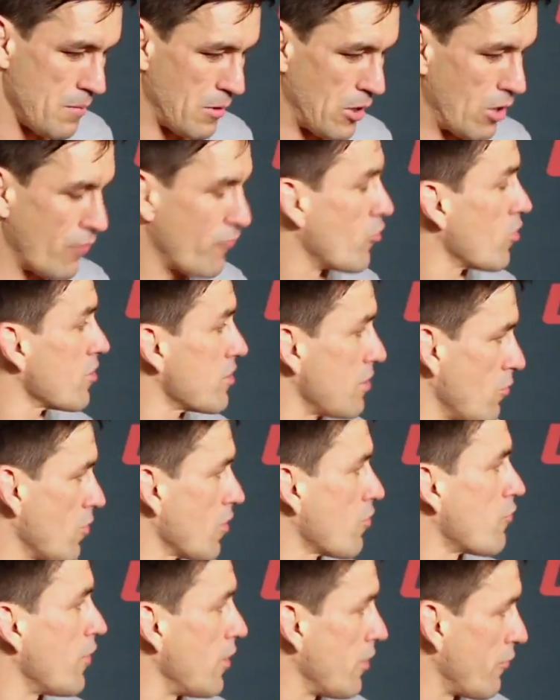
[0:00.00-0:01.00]
But of course, I
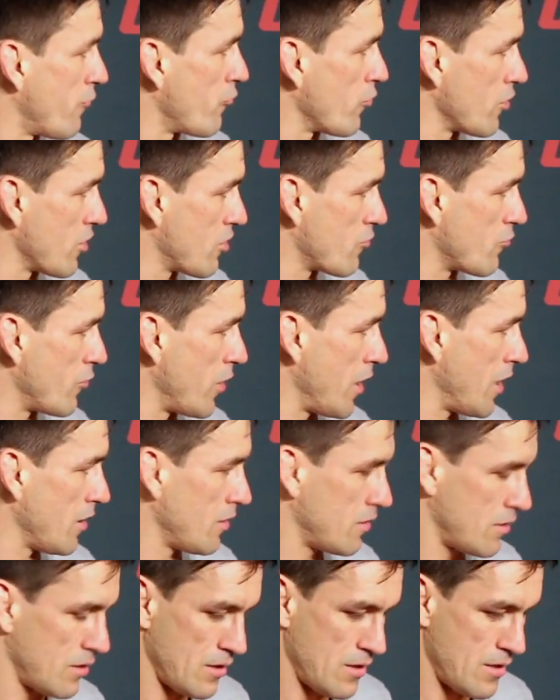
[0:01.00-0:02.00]
was very frustrated.